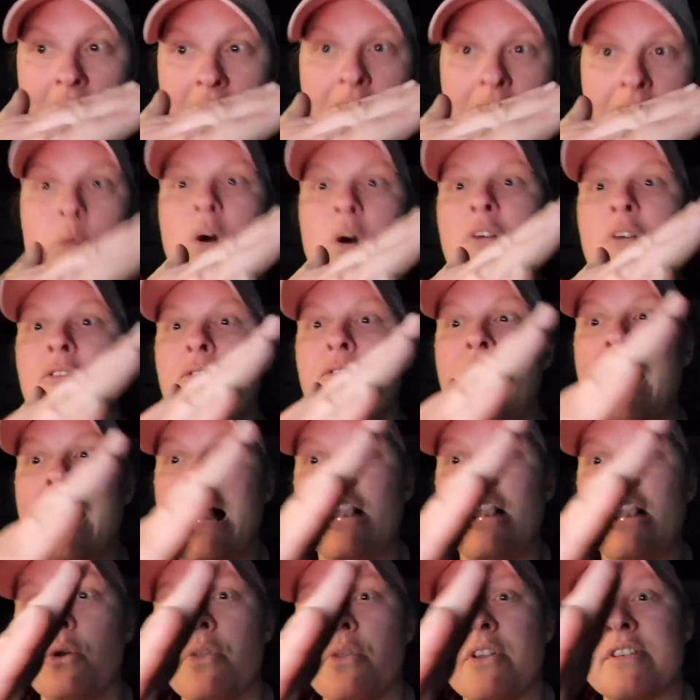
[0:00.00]
it will
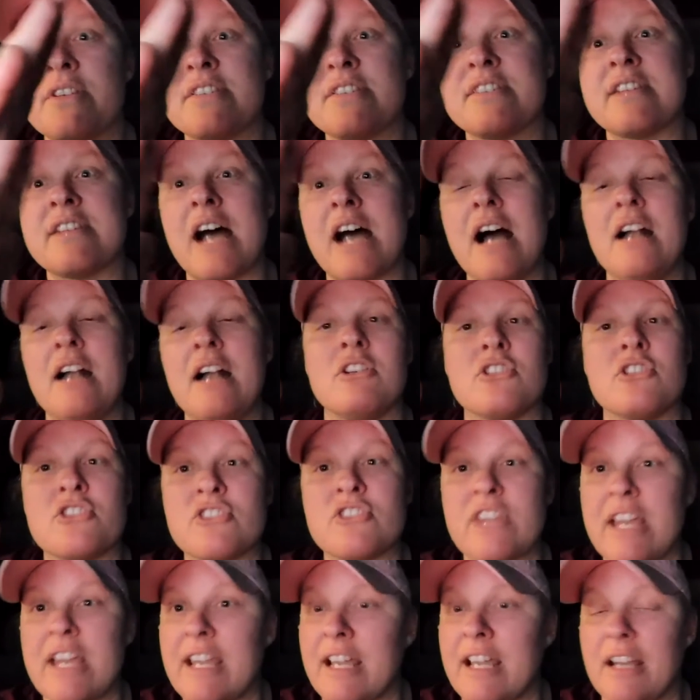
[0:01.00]
follow the sun just like